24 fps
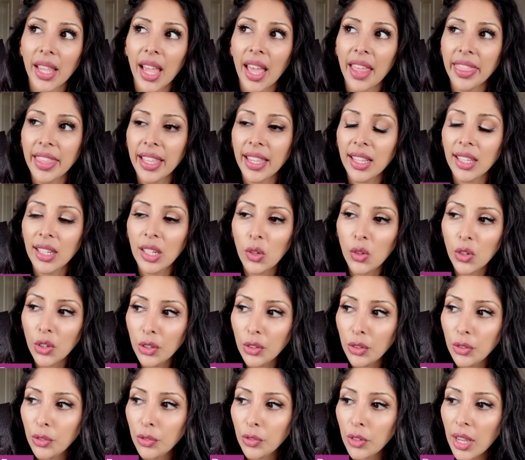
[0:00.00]
I think a lot
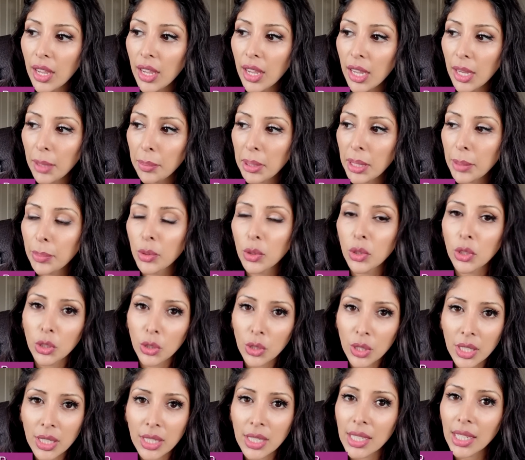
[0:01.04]
of people
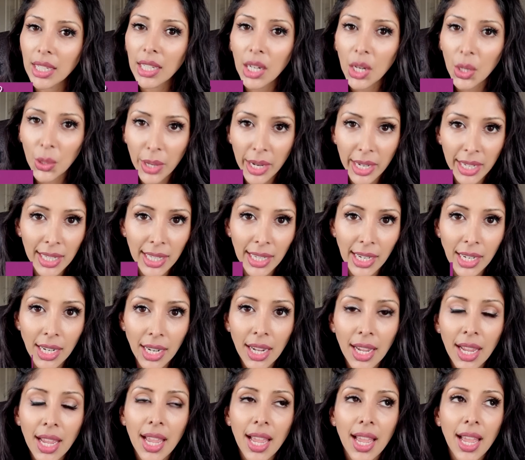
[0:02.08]
use it incorrectly.